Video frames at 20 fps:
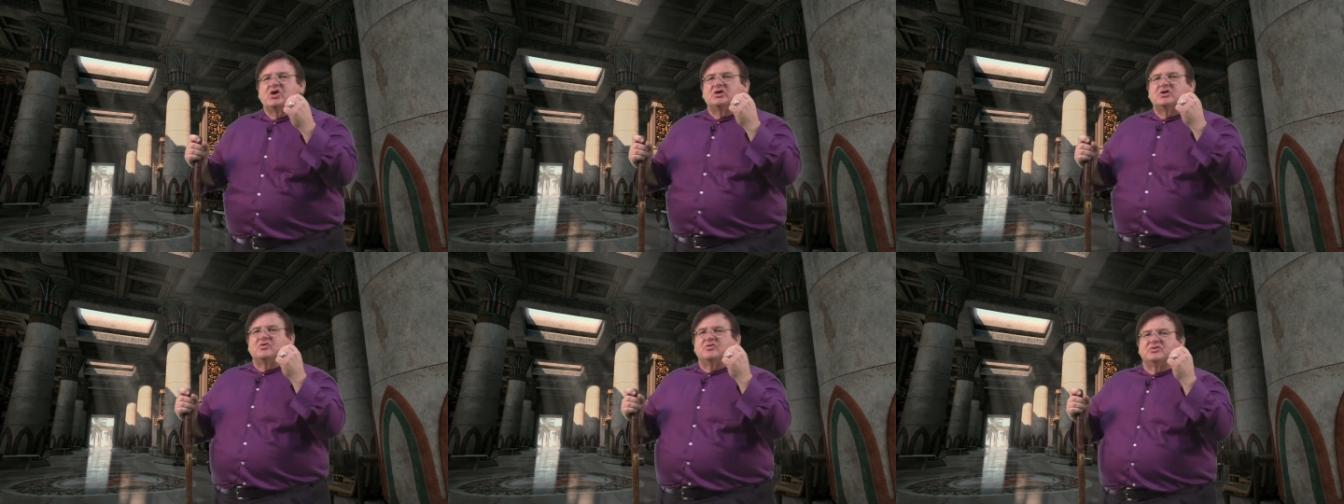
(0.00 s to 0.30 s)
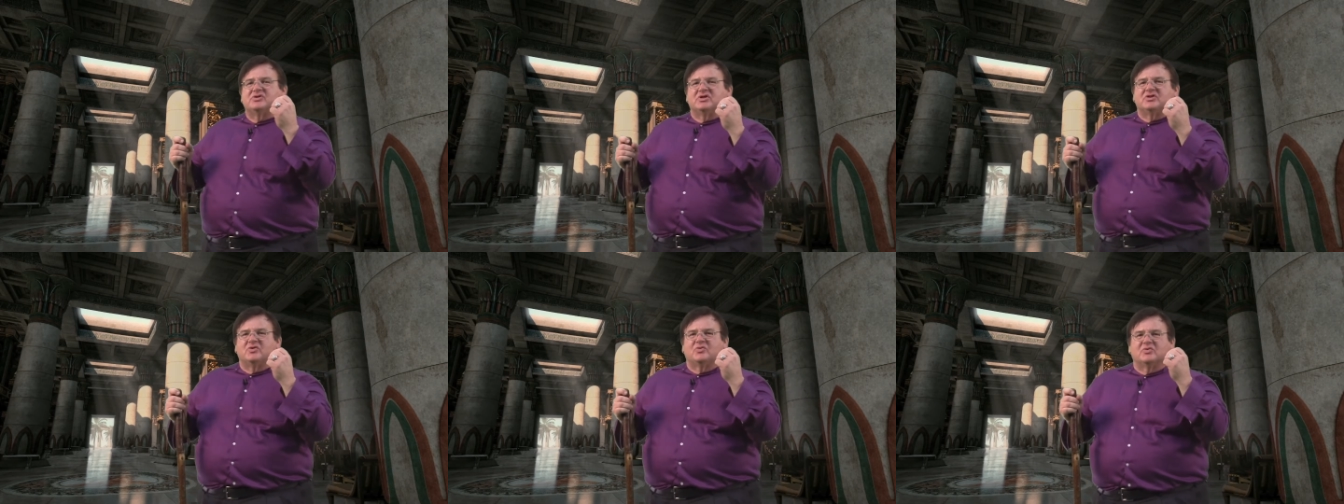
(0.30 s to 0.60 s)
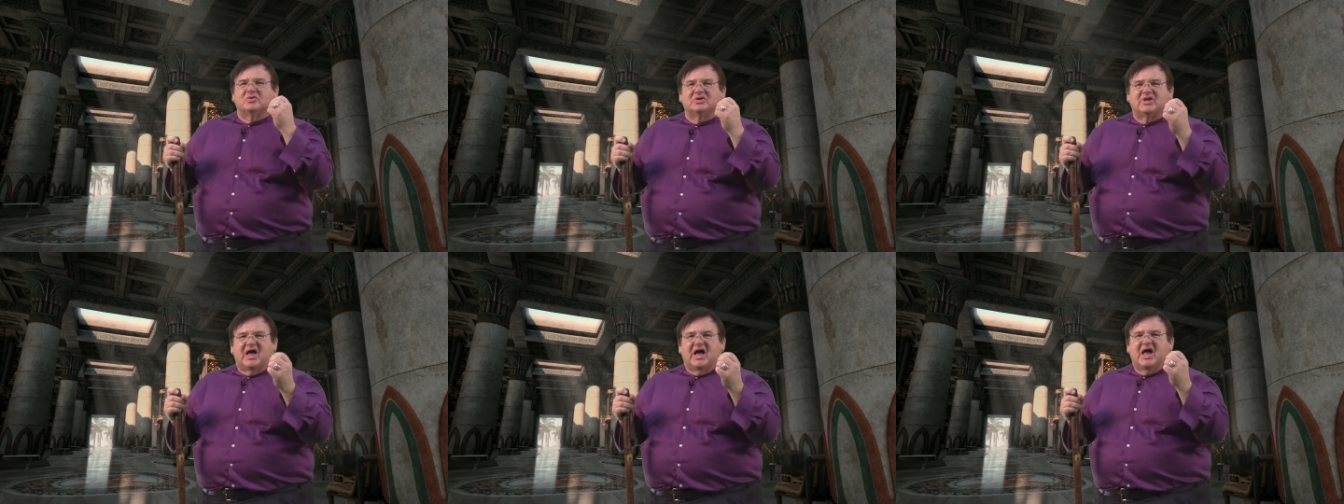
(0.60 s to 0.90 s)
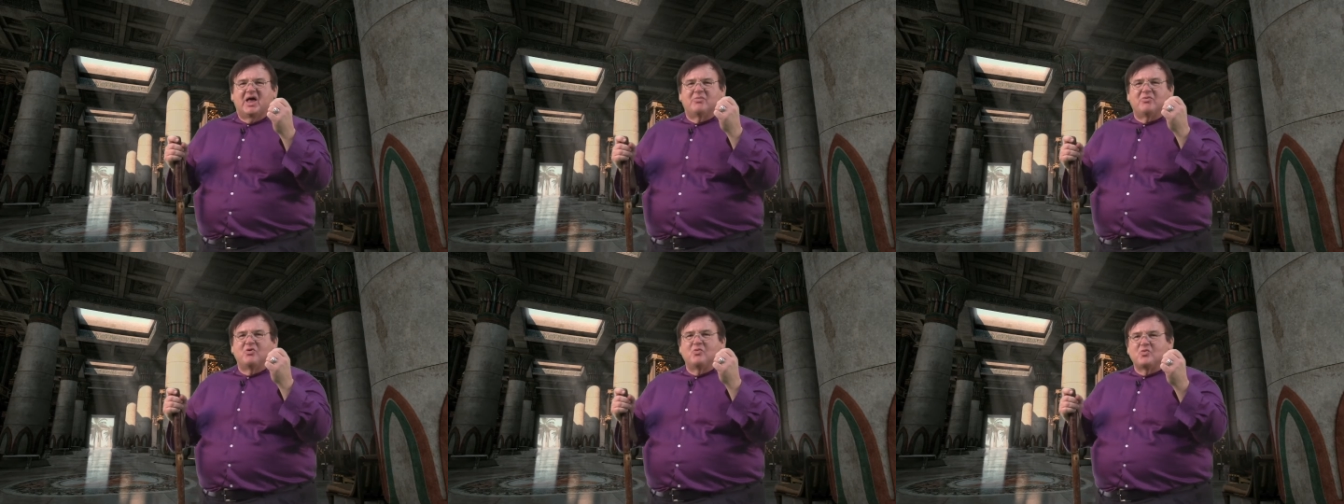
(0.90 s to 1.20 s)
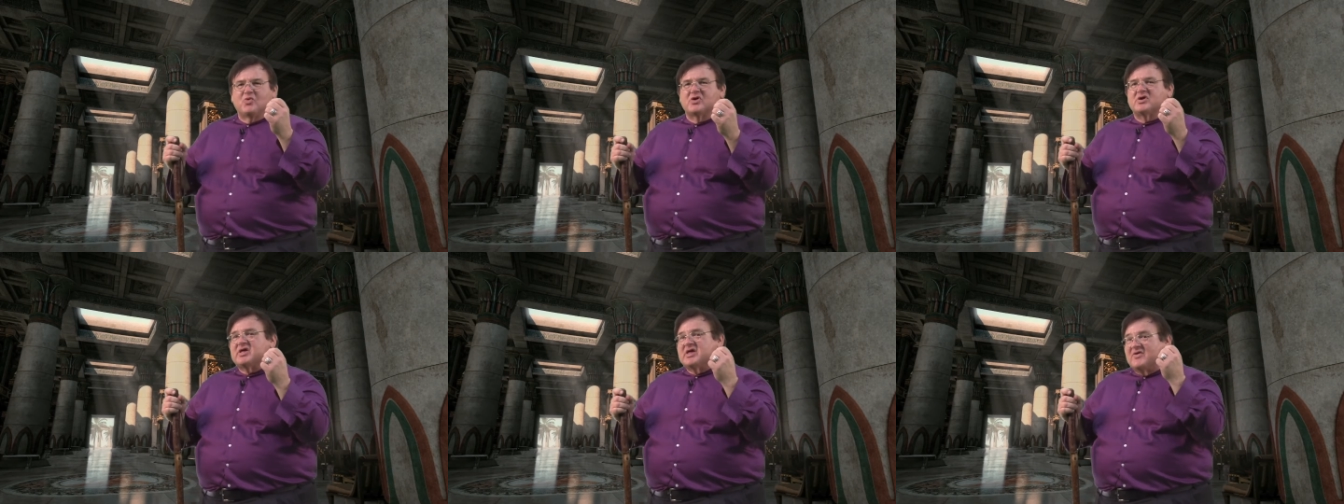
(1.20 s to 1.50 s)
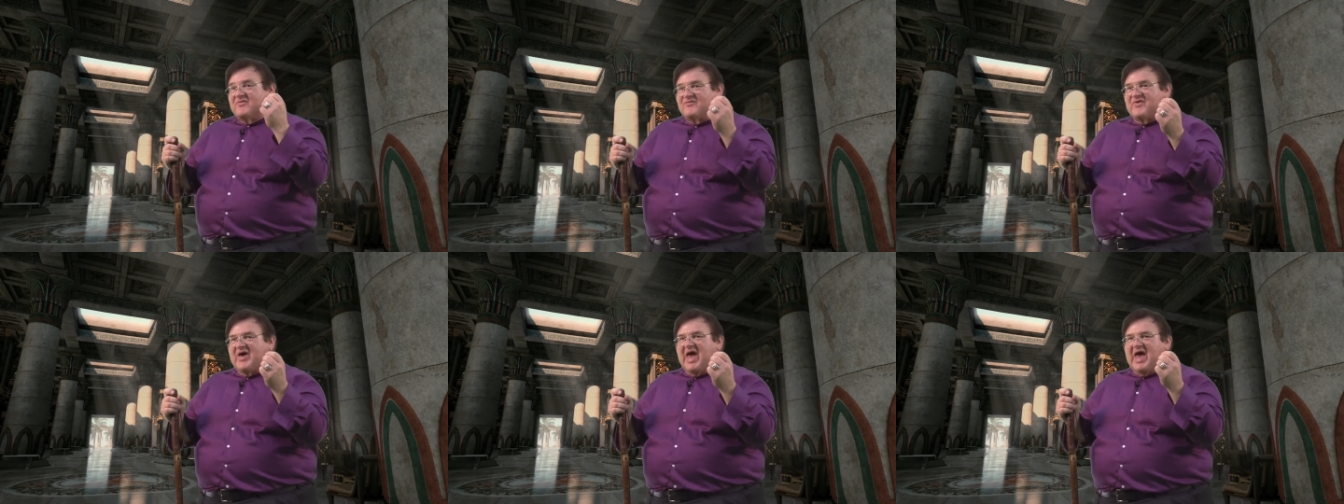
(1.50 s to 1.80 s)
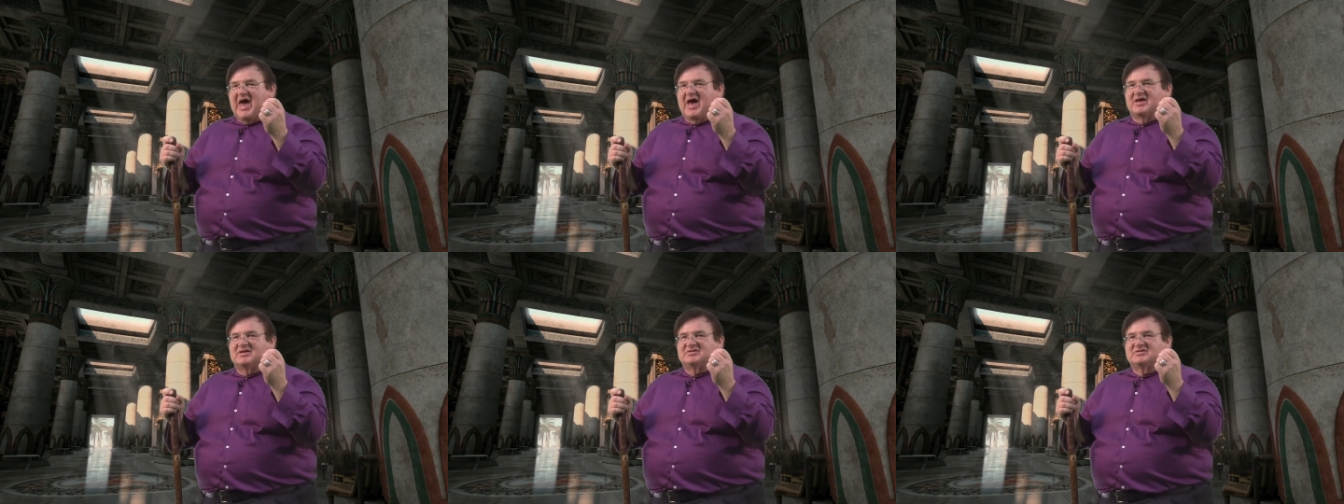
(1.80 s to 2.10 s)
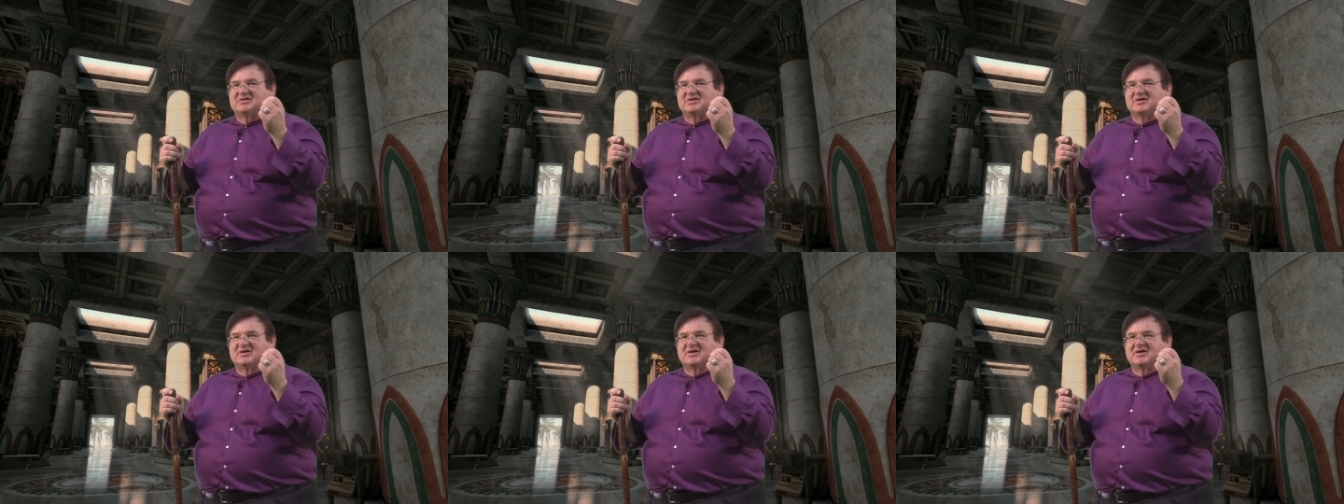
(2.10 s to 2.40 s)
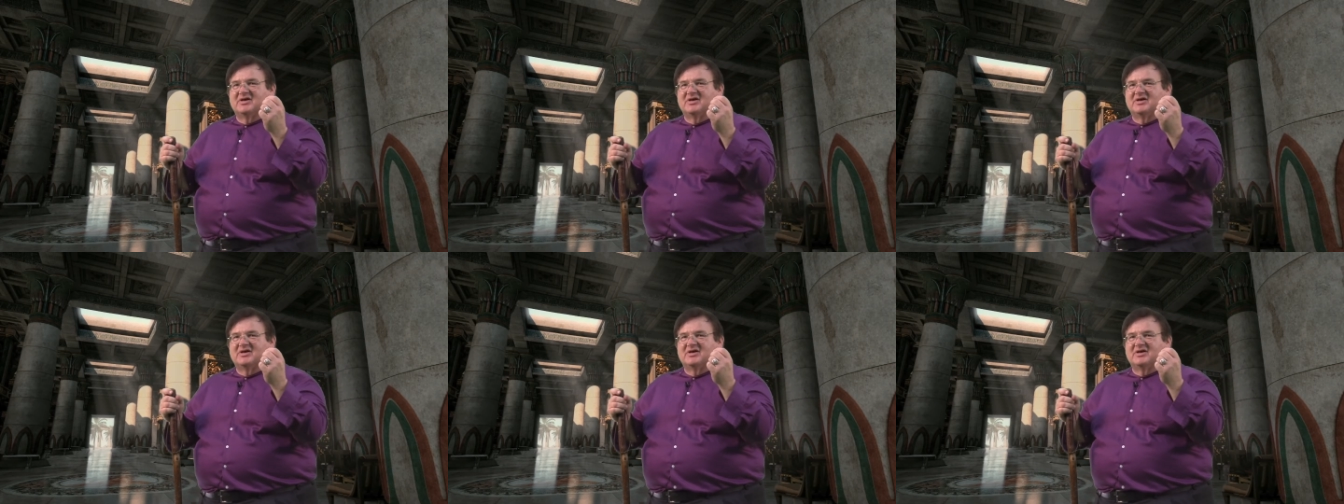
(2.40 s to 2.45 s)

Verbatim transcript: using the reliable working facts